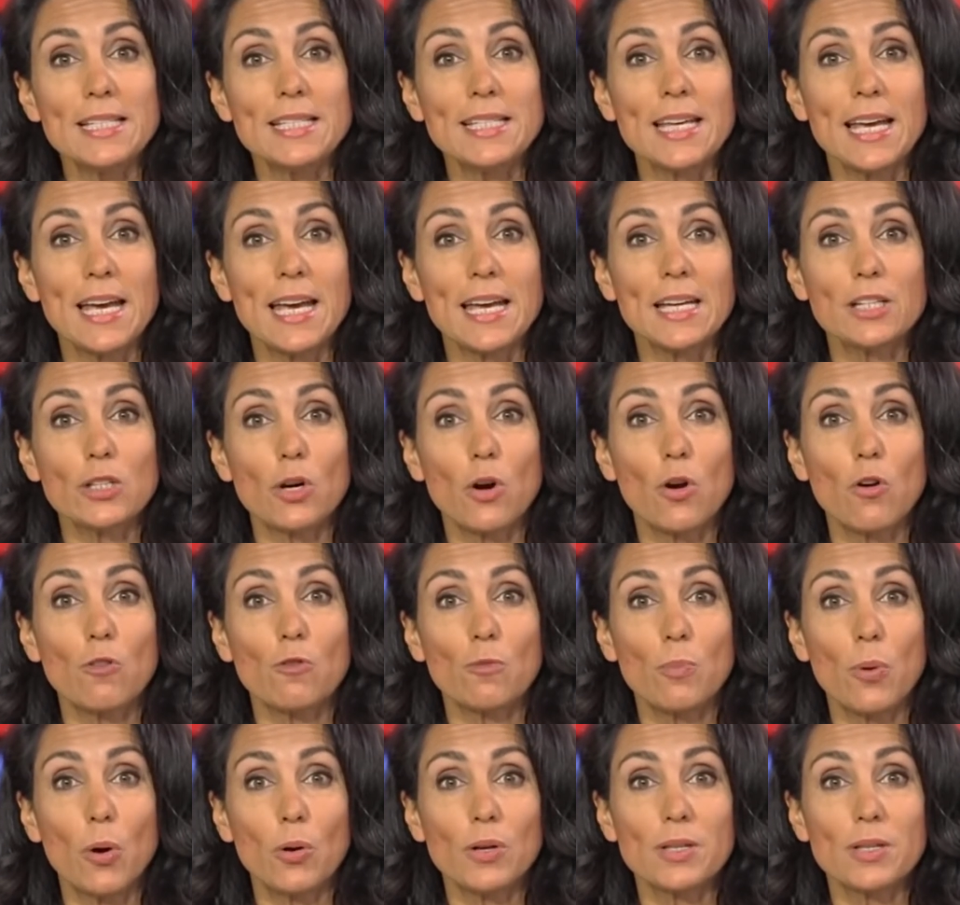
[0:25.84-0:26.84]
head
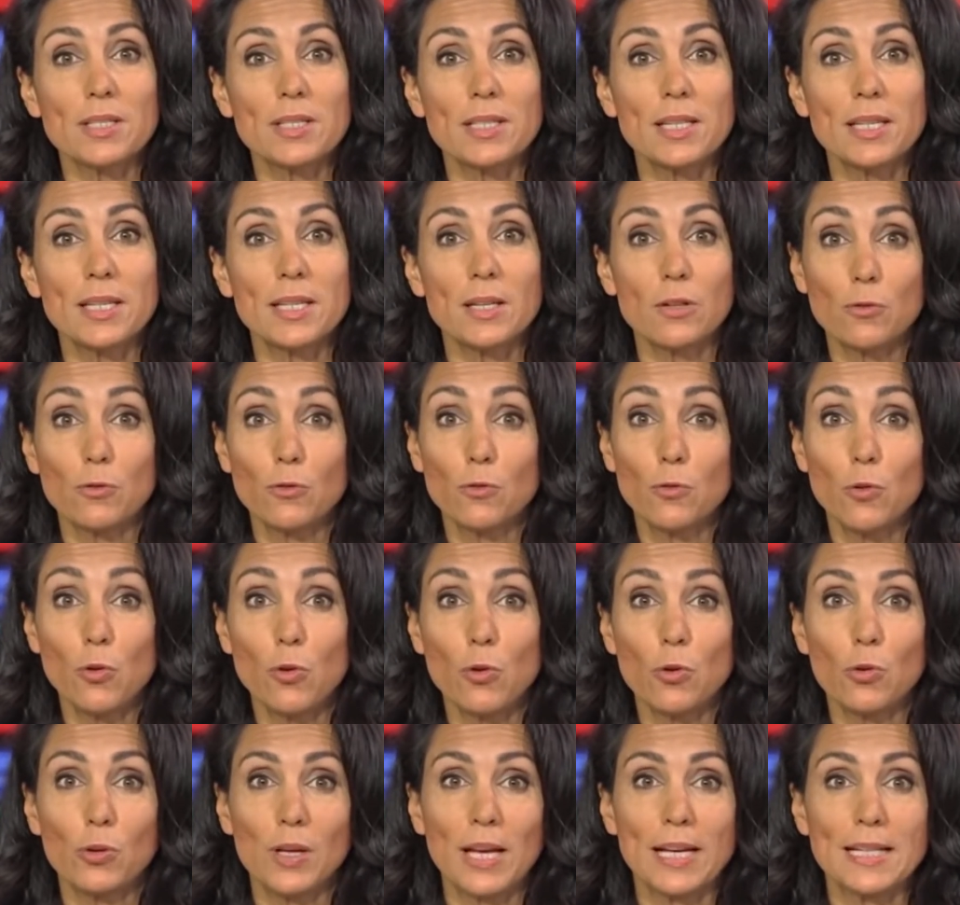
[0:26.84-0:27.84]
of policy
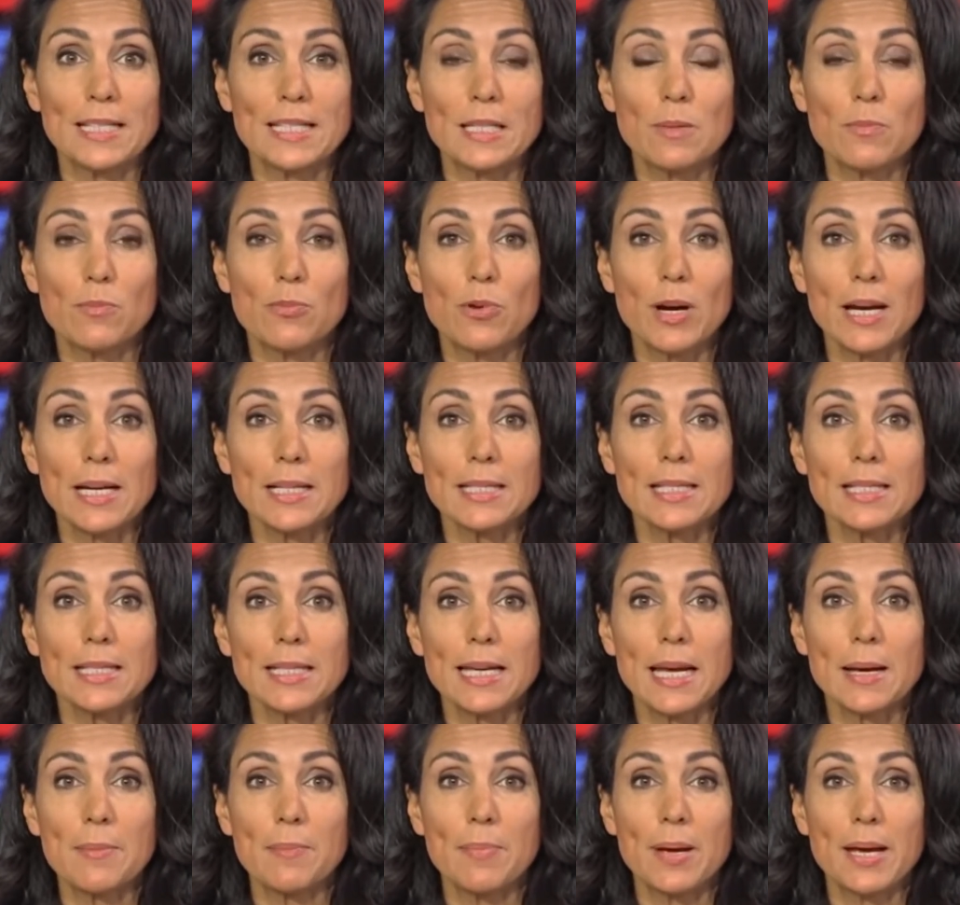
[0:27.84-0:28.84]
for
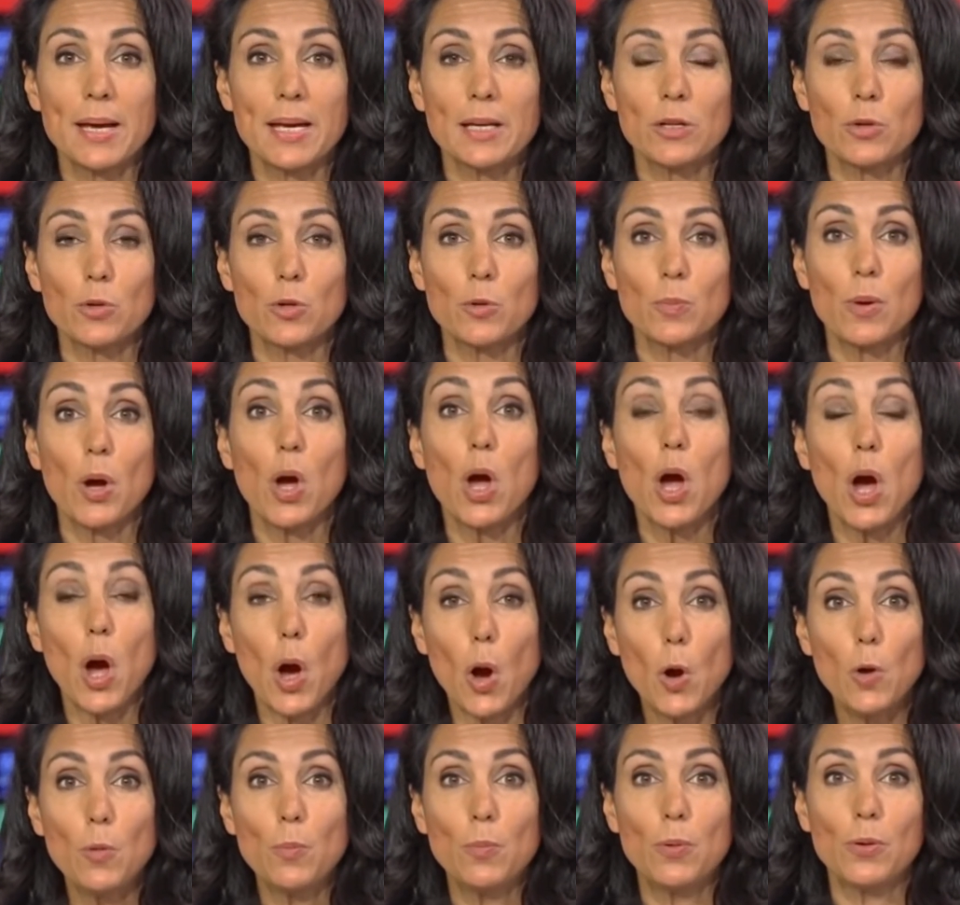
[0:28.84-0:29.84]
anti-Brexit campaign group
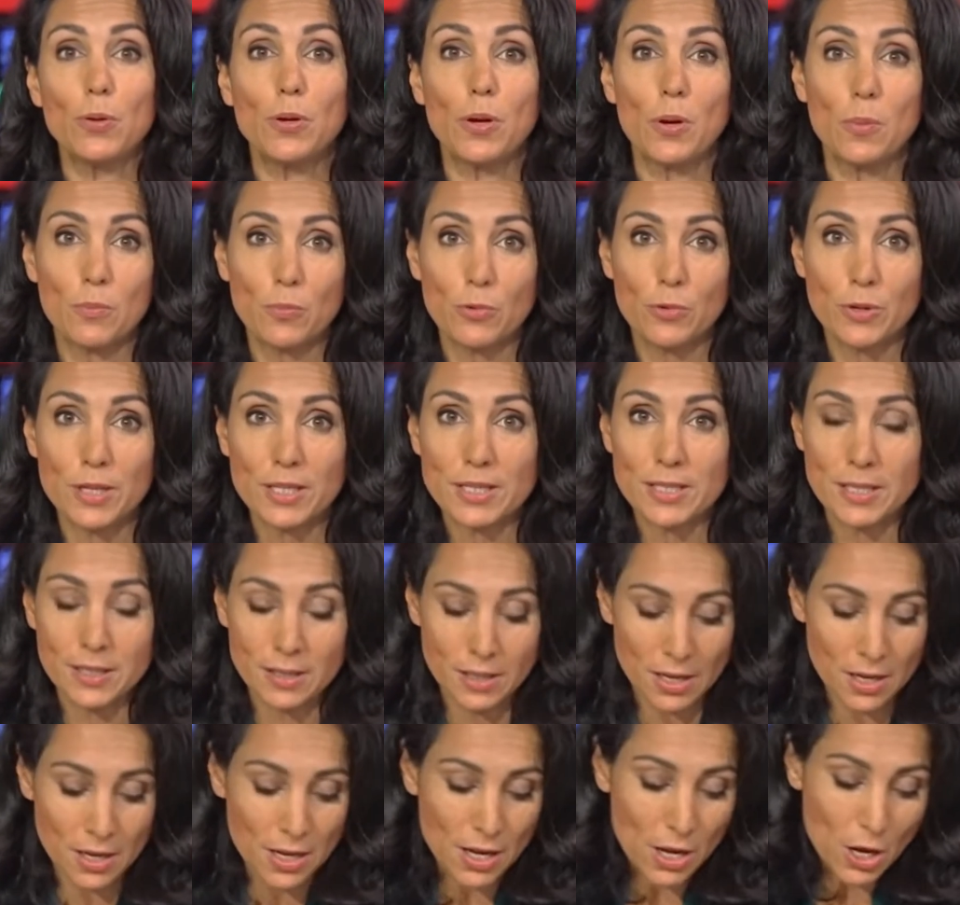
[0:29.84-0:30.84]
Open
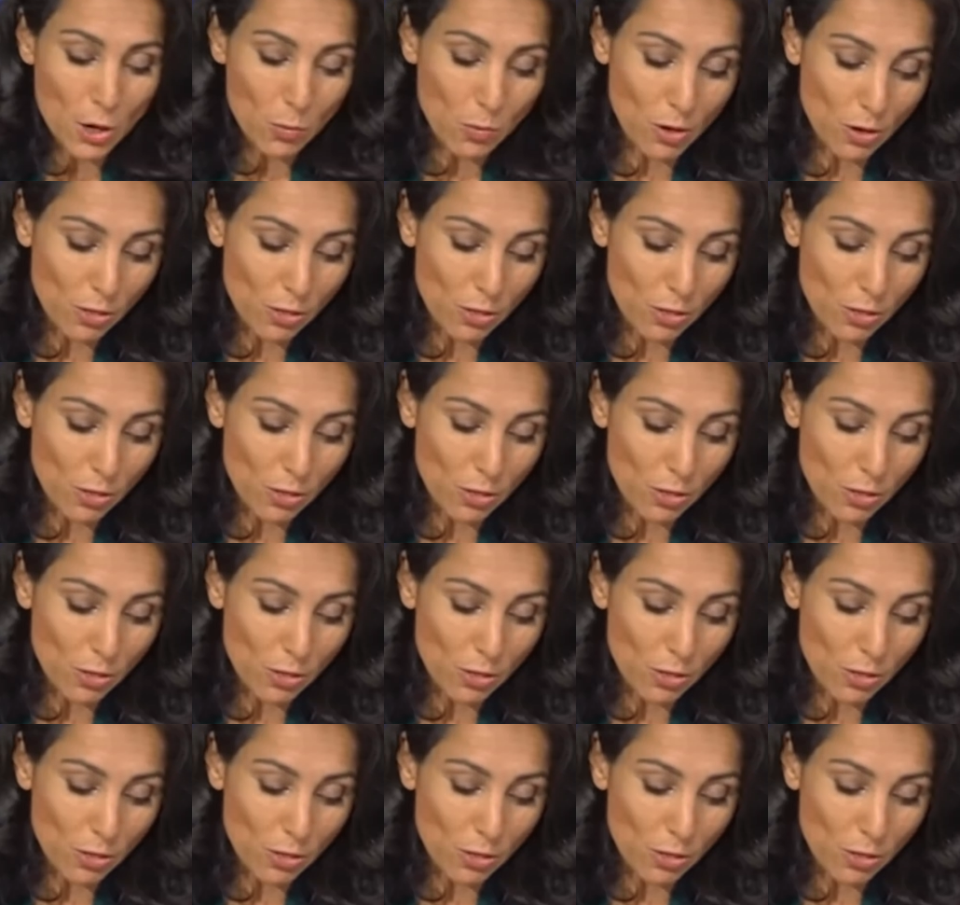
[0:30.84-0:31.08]
Britain. Well,